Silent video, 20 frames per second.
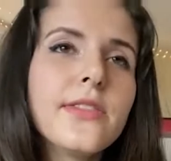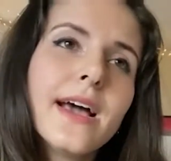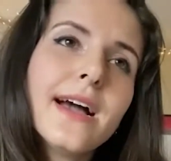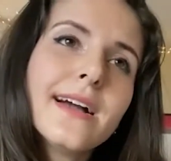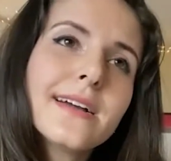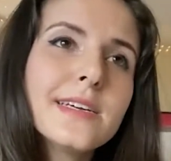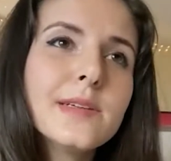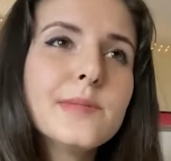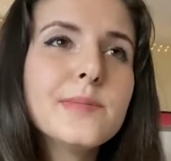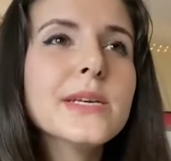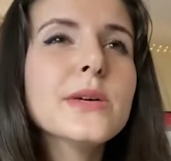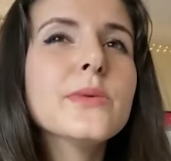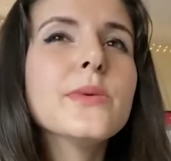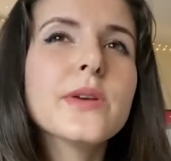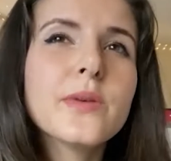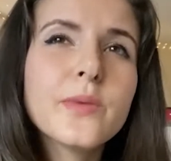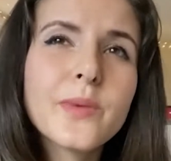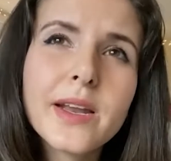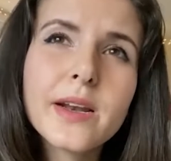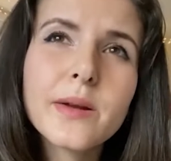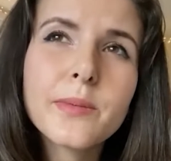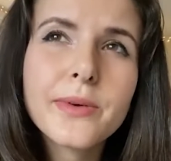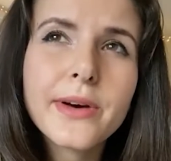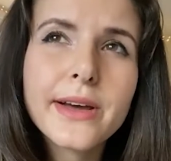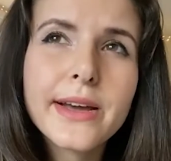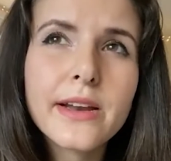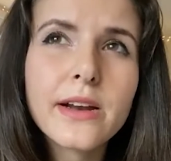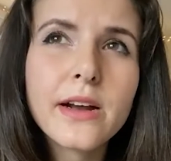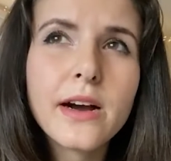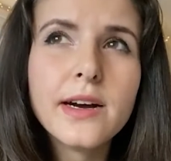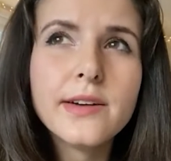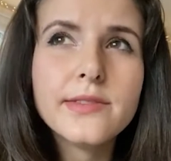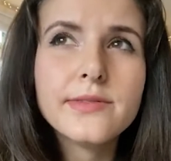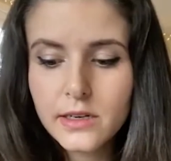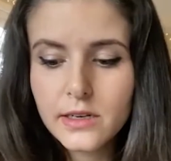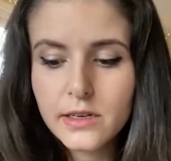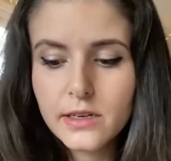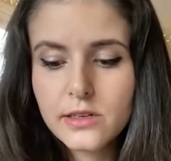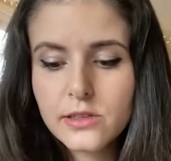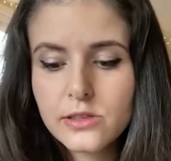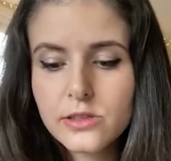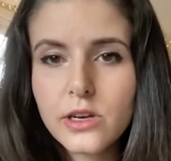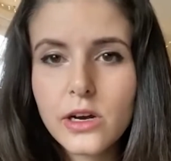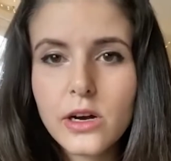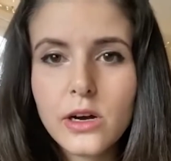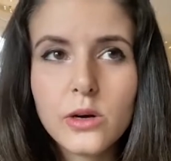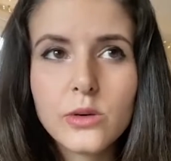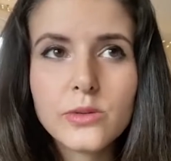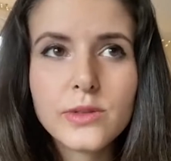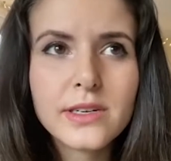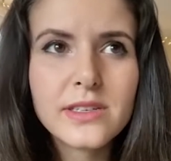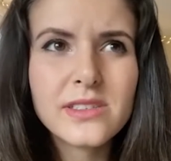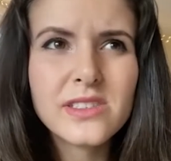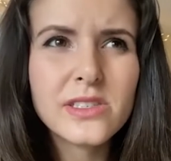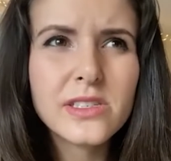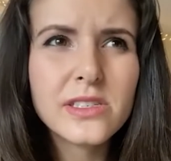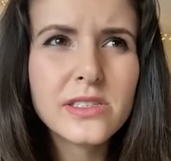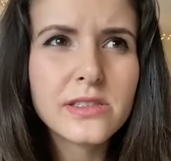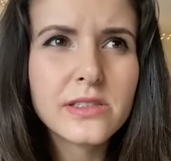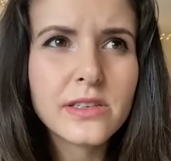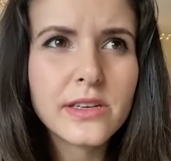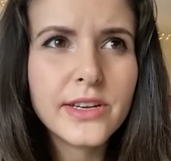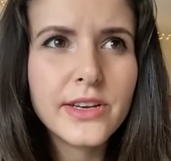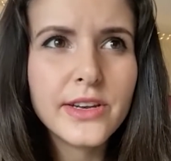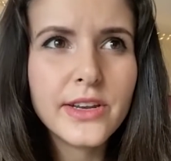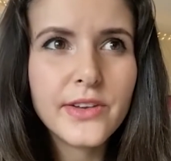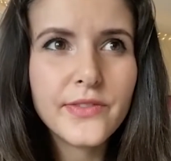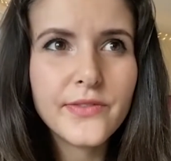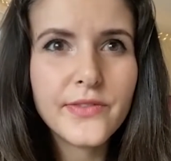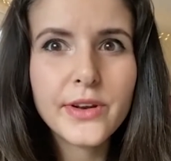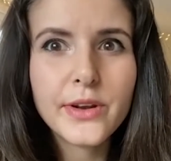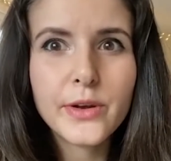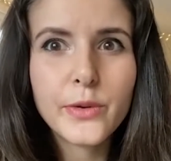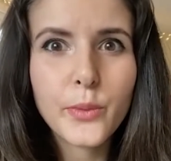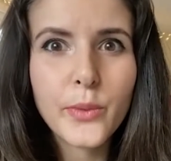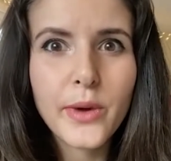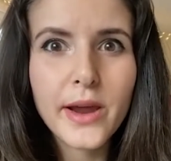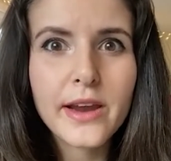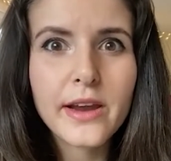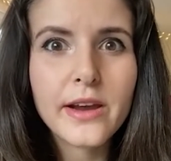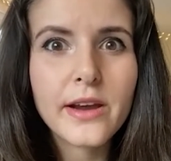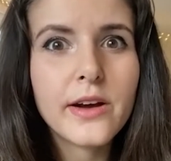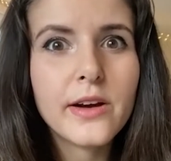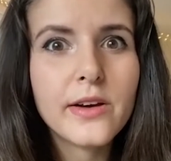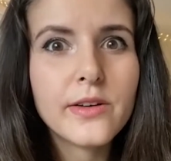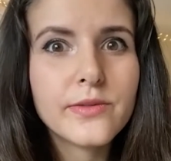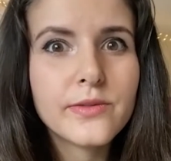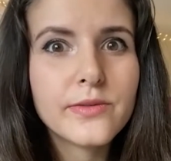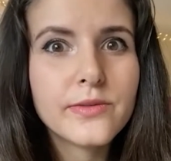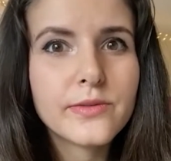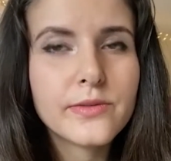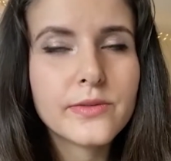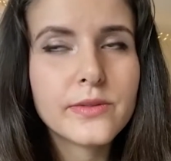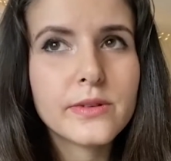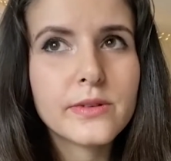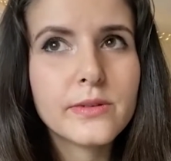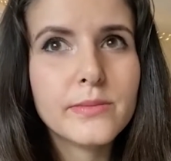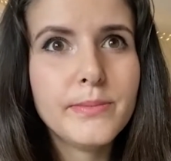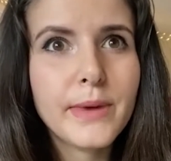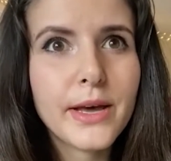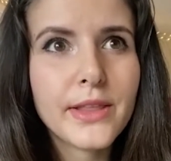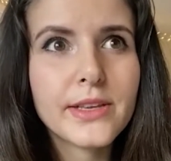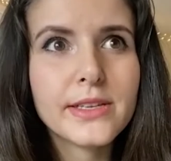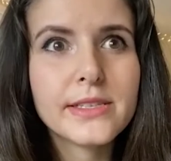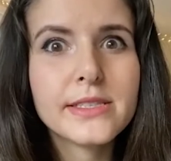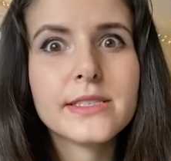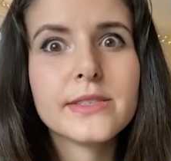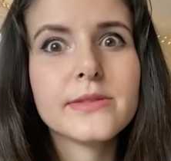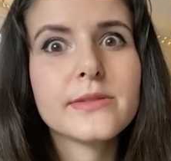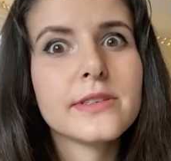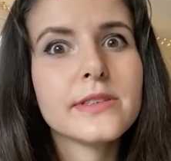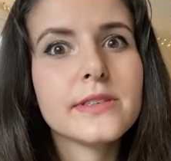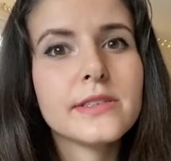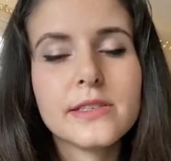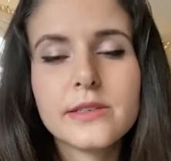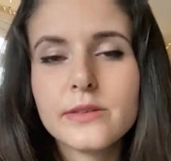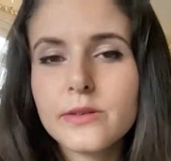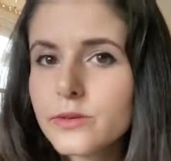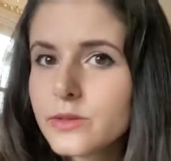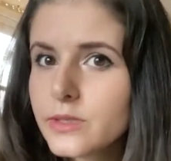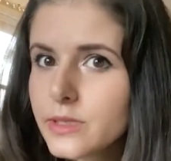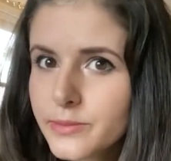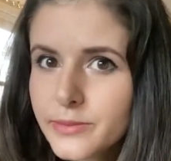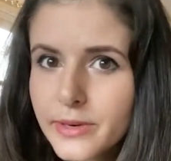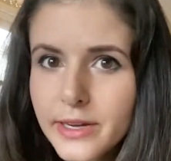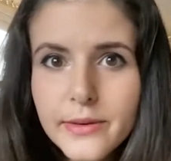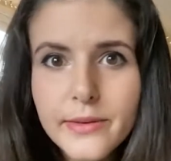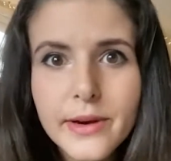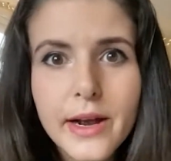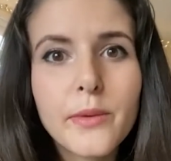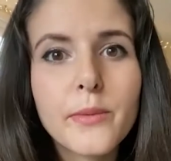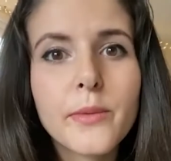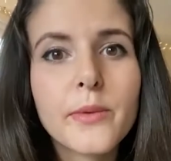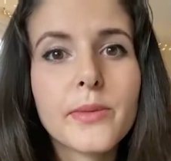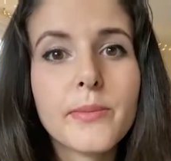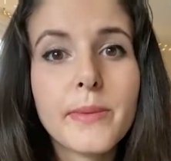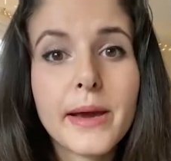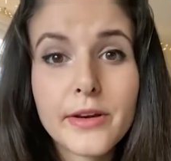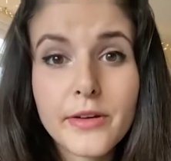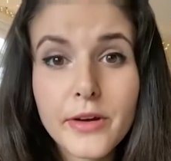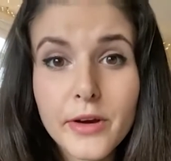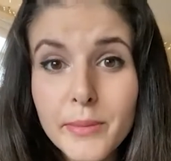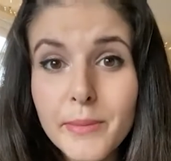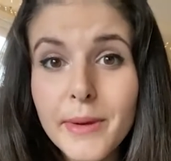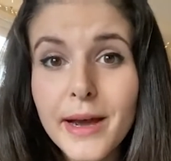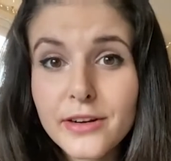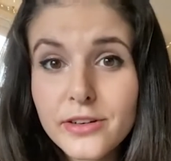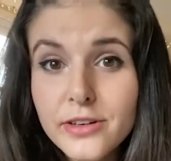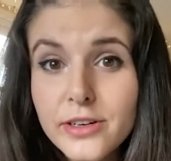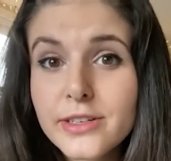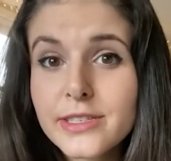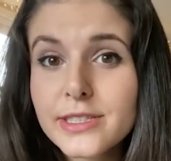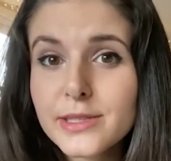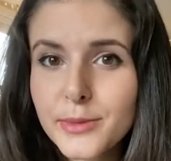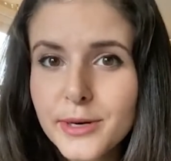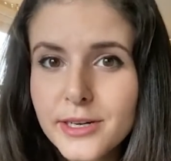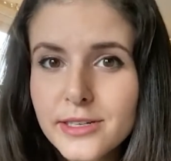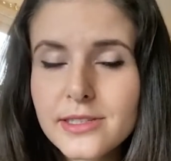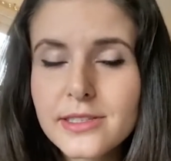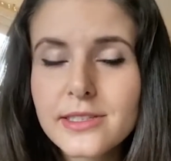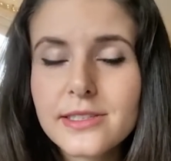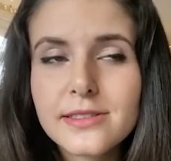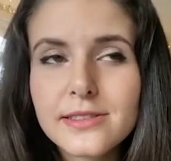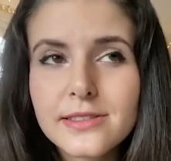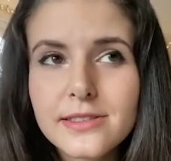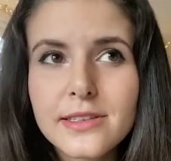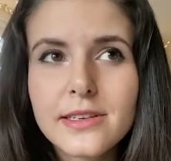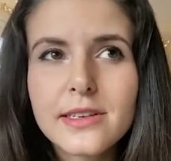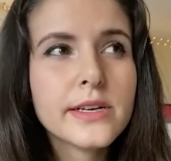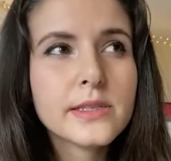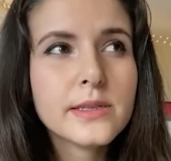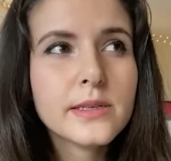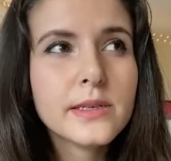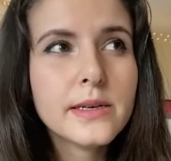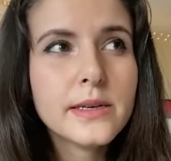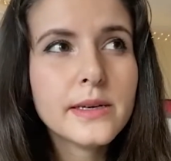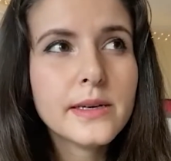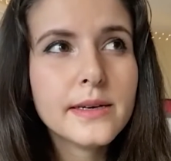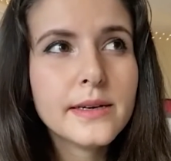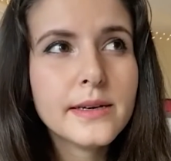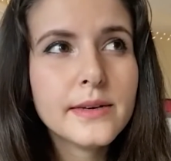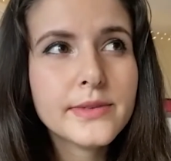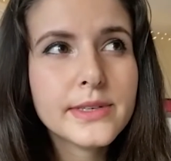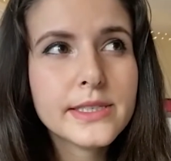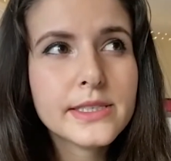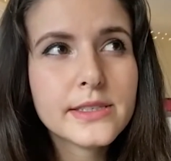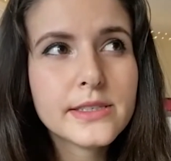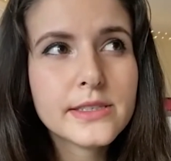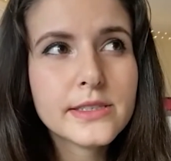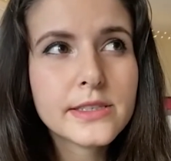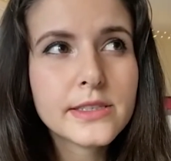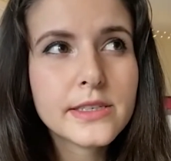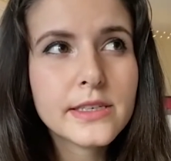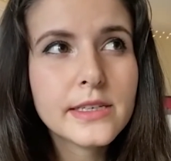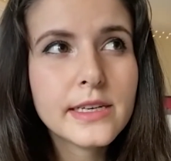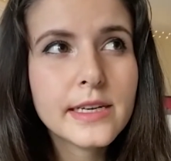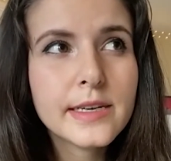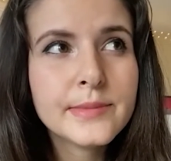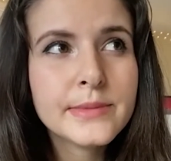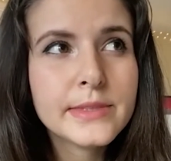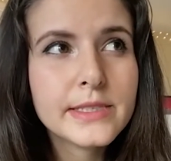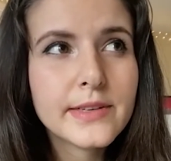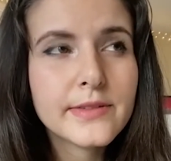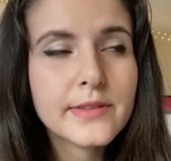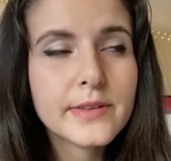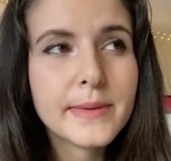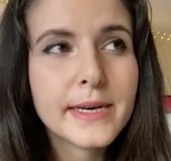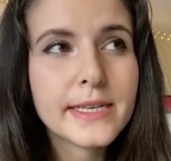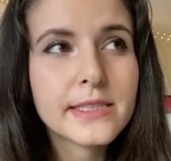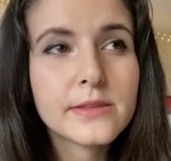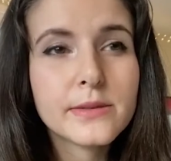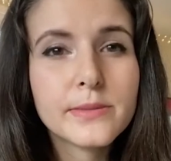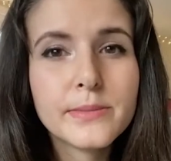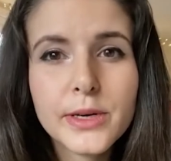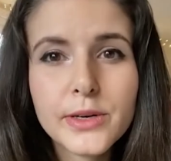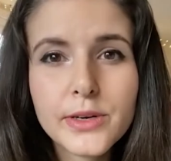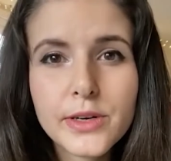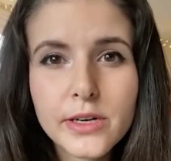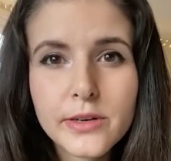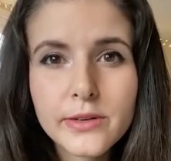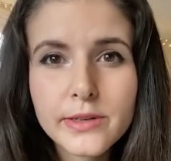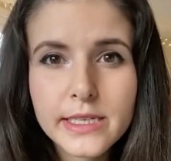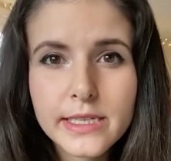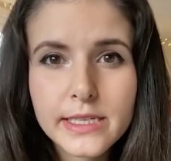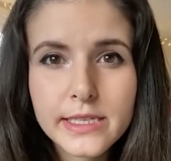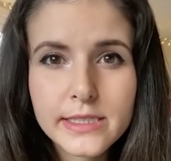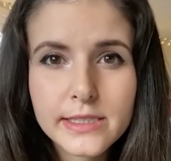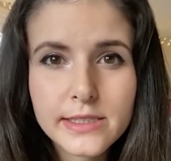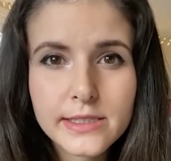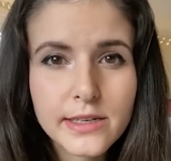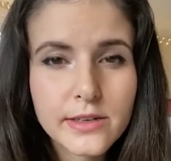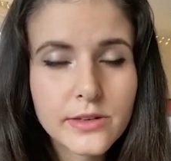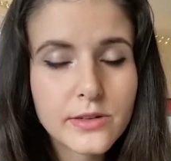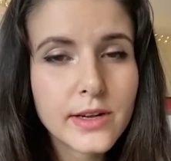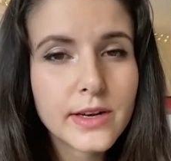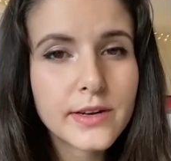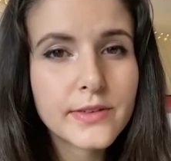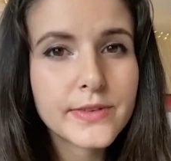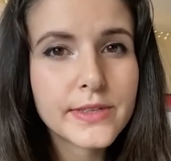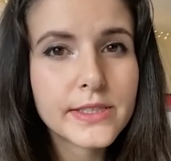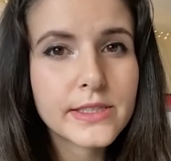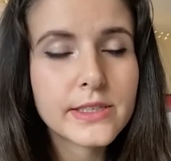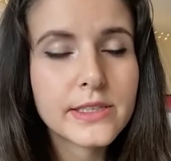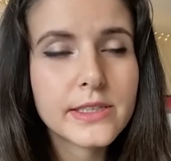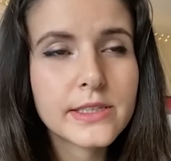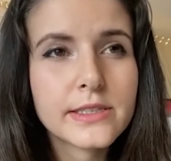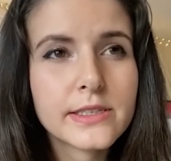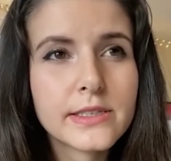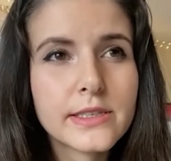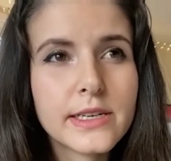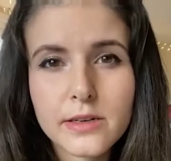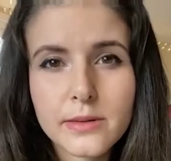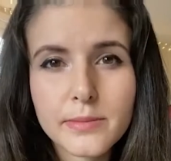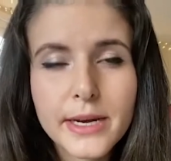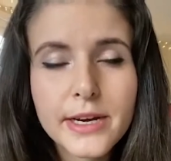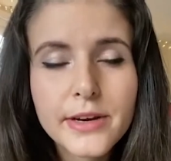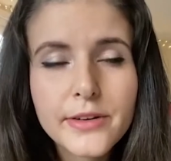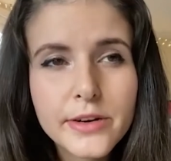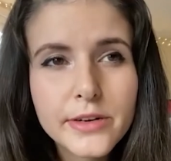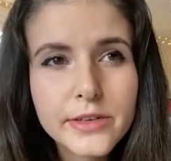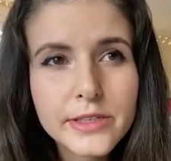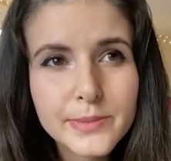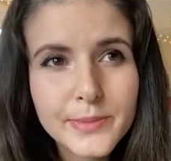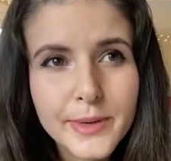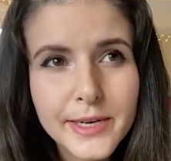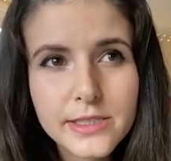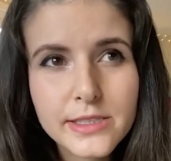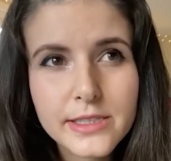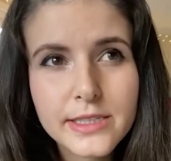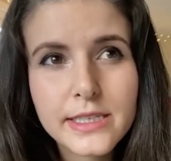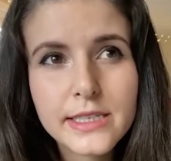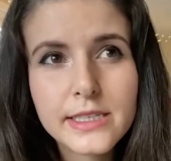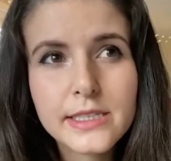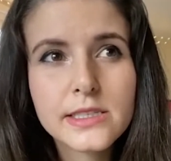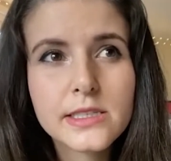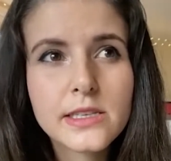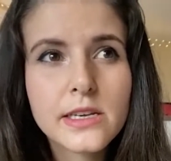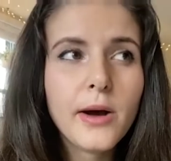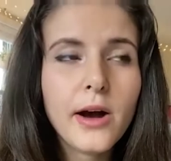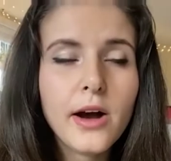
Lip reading: That can be one way to play it off. So there's just an infinite way of methods you could do to play around with micro and macro expressions. There's a researcher named David Matsumoto. He has done a lot of research on micro expressions.